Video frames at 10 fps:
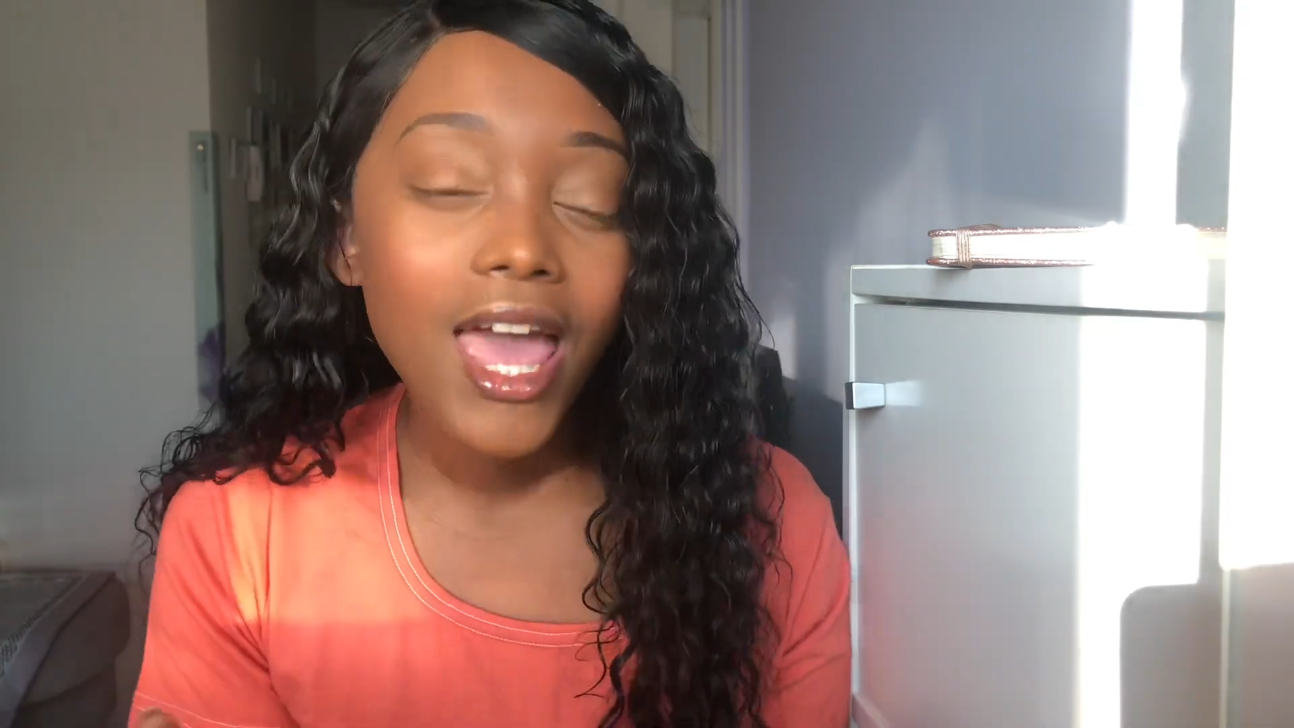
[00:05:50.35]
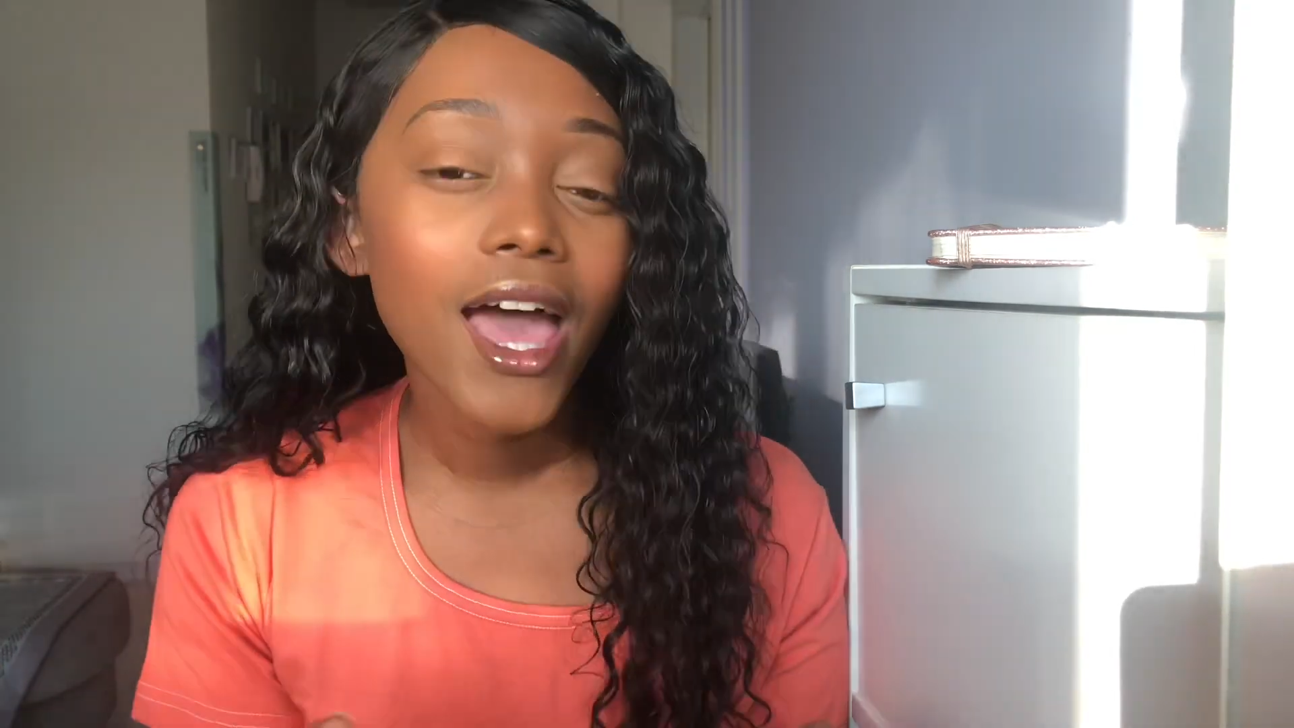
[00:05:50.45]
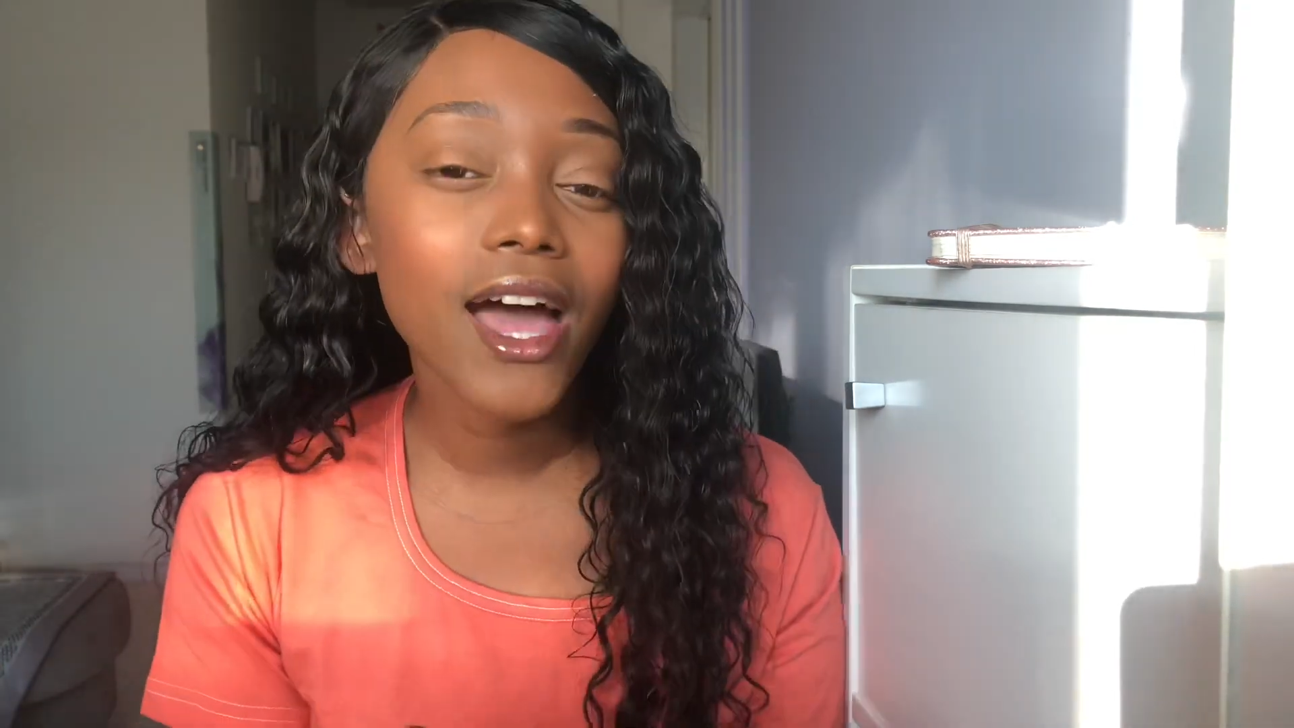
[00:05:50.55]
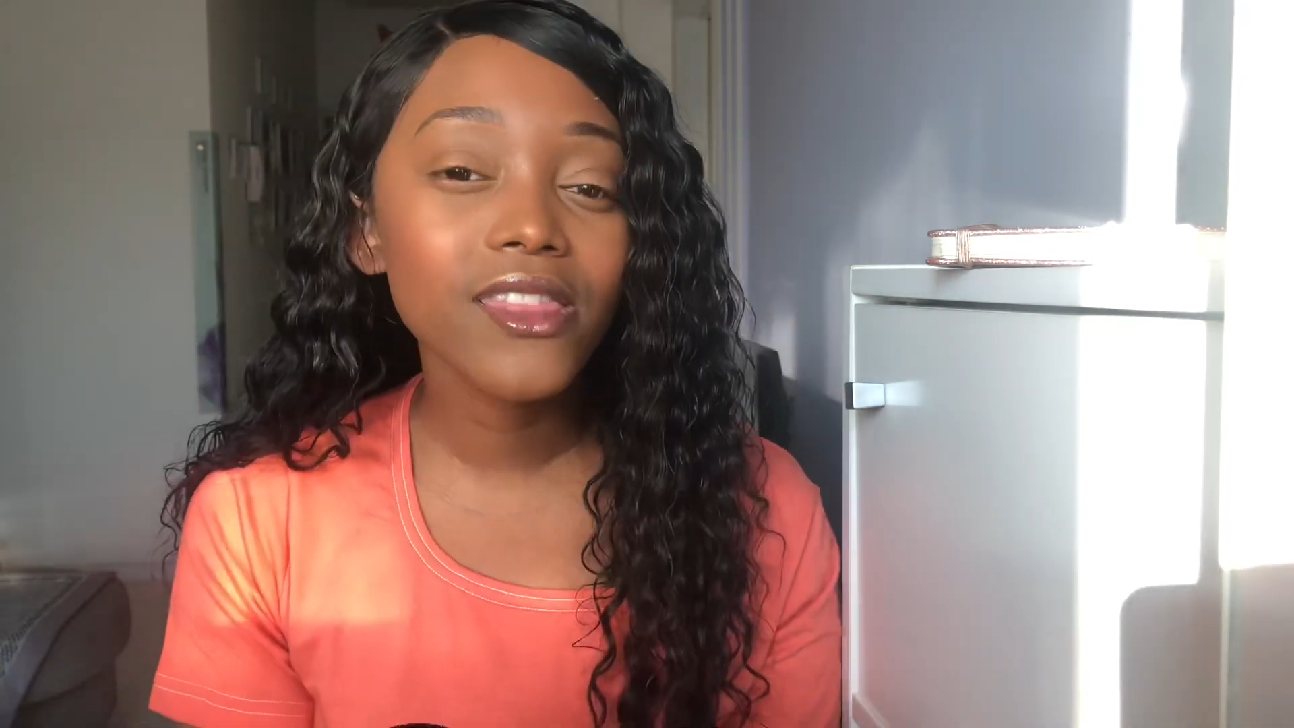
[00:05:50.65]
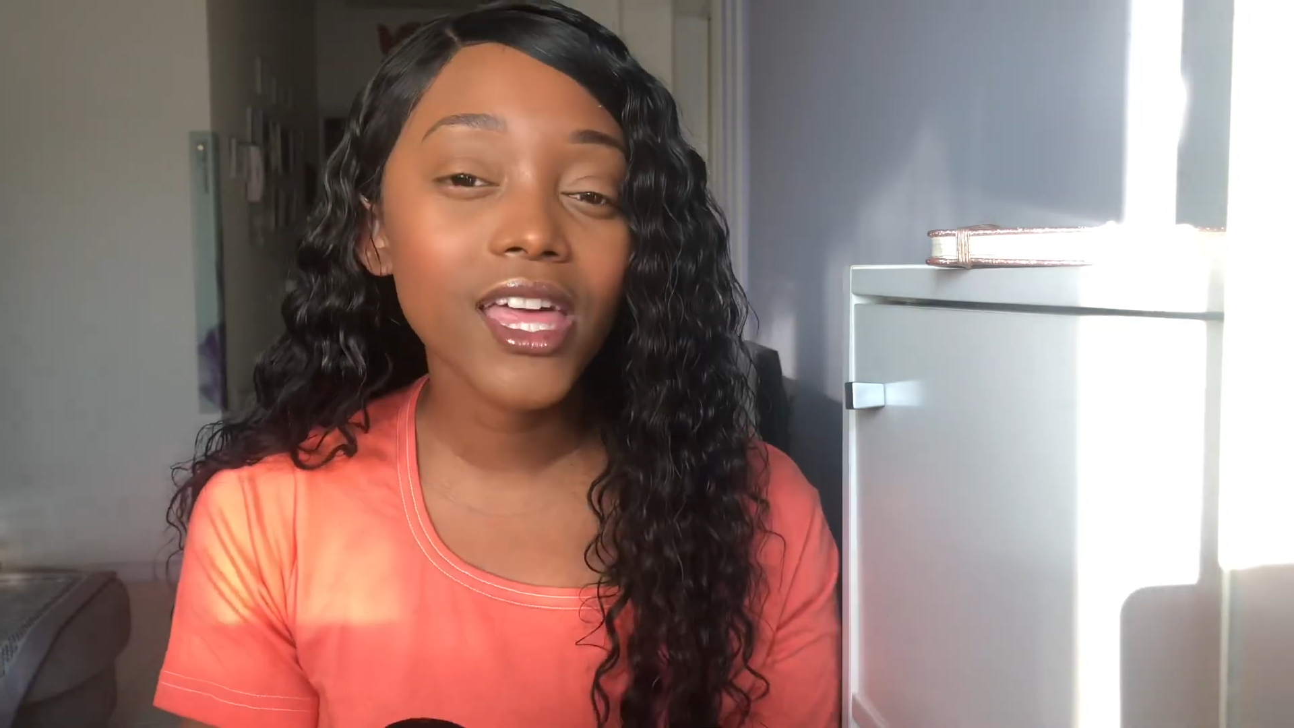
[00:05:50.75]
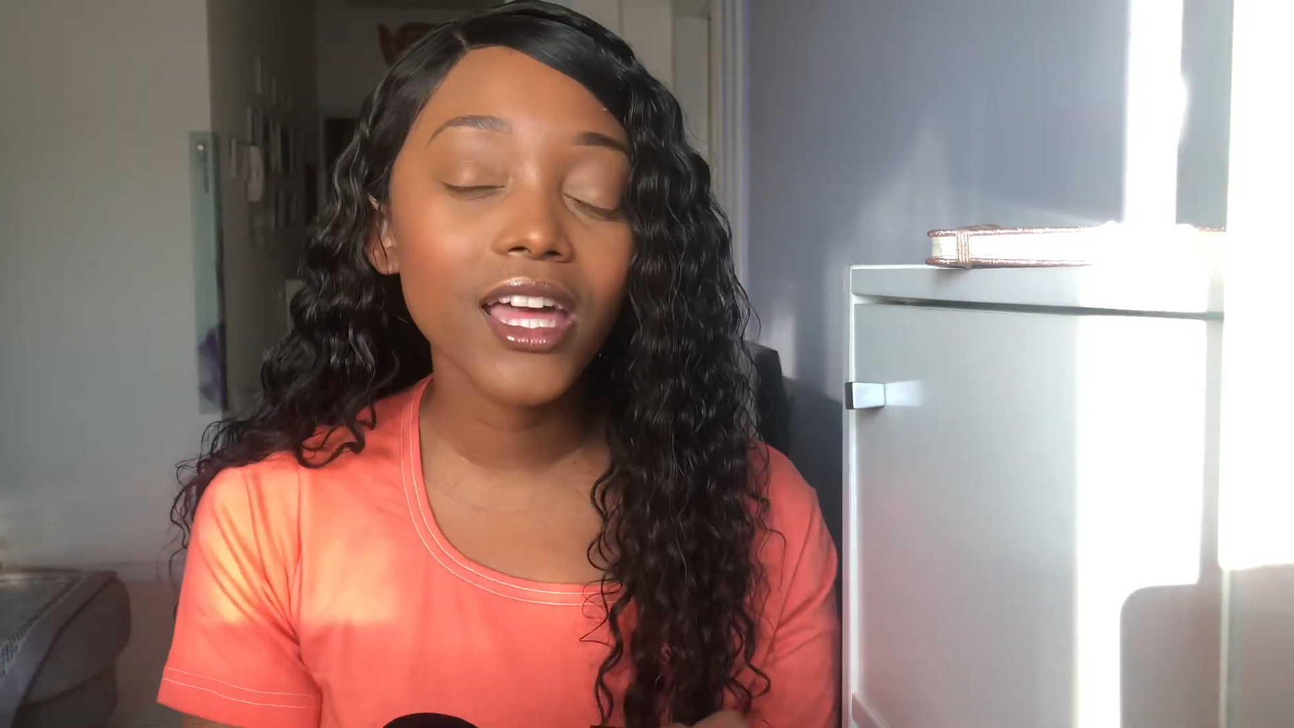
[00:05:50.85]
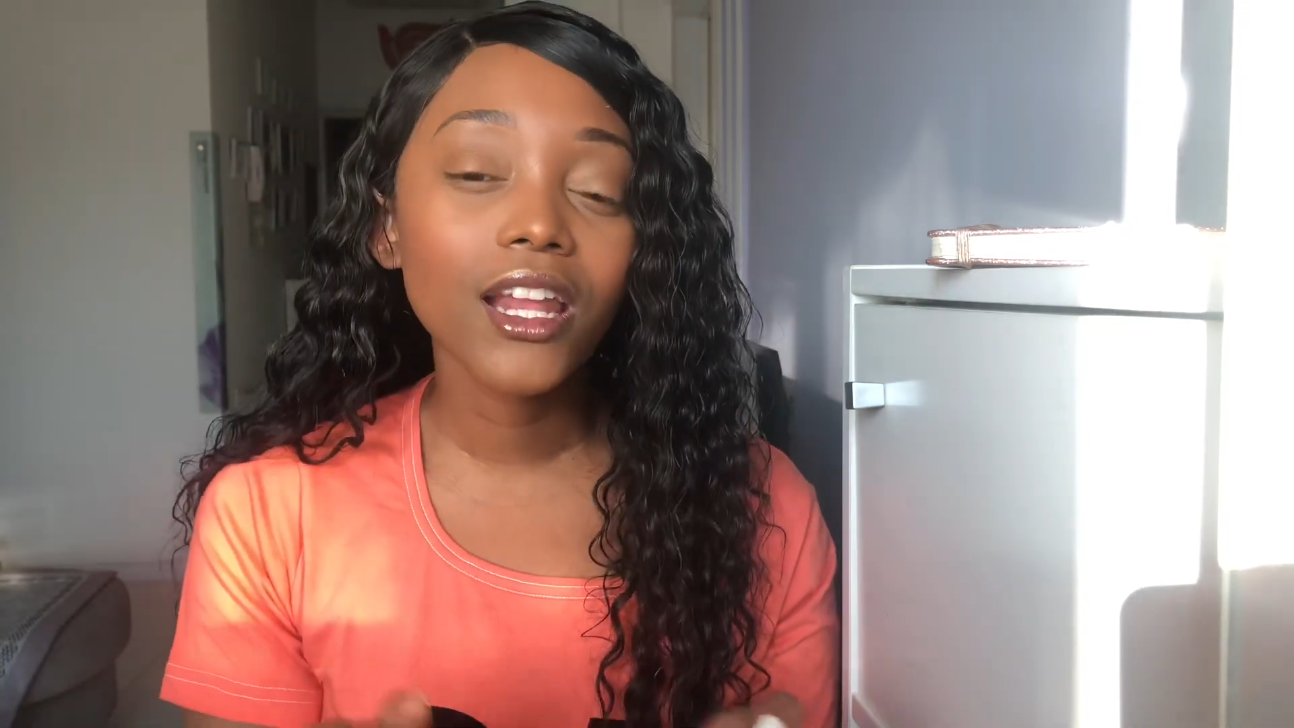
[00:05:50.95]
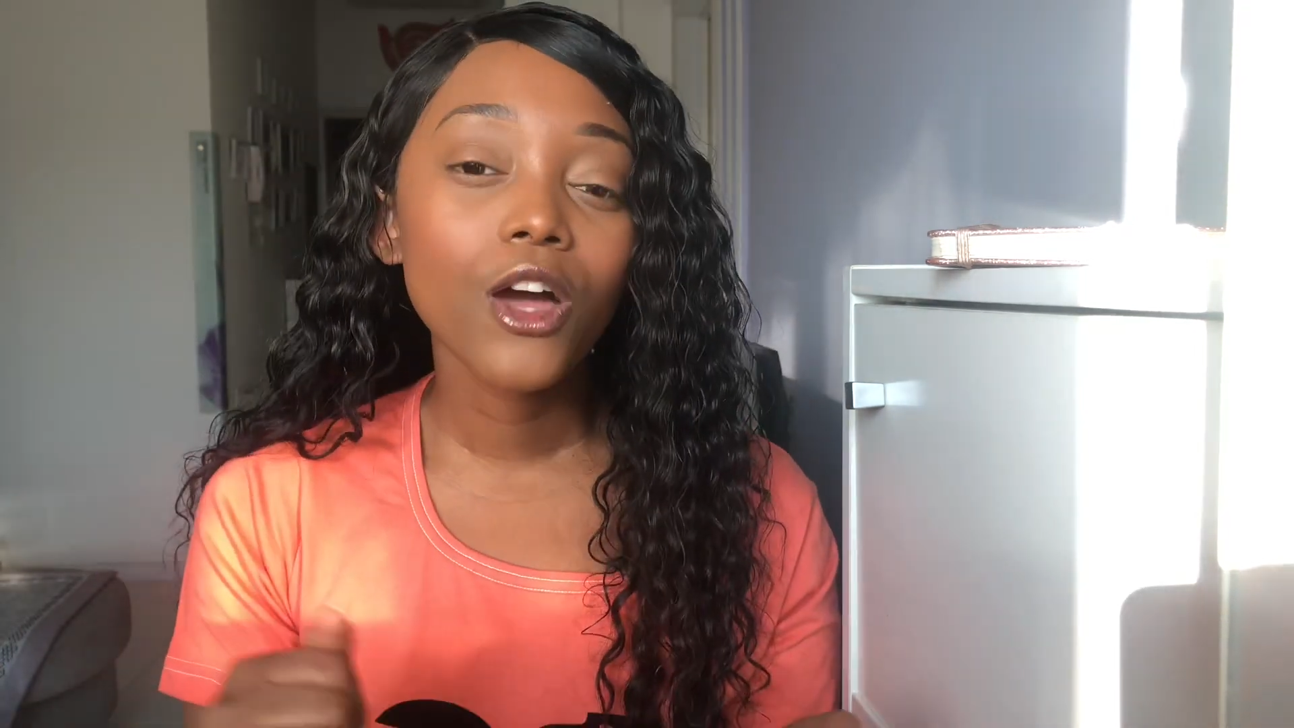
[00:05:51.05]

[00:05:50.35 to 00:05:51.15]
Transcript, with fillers: and then